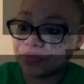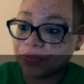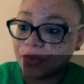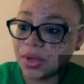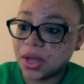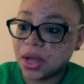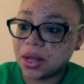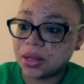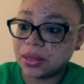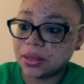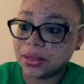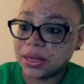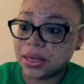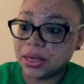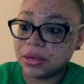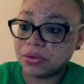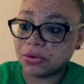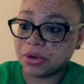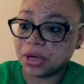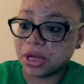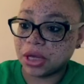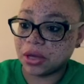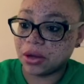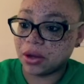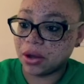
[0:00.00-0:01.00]
Holiday
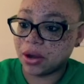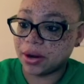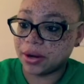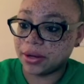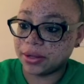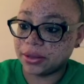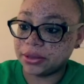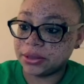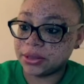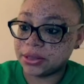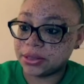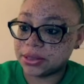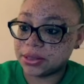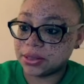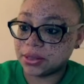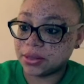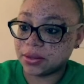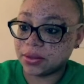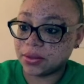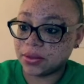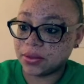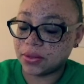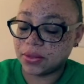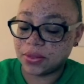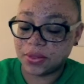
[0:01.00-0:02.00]
greeting cards,
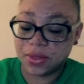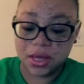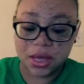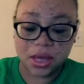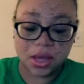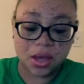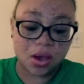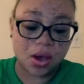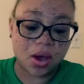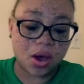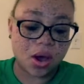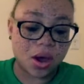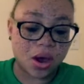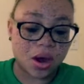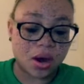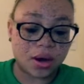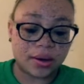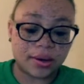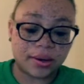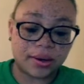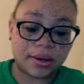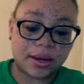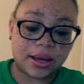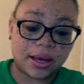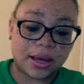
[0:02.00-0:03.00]
they
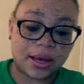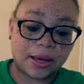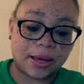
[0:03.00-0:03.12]
are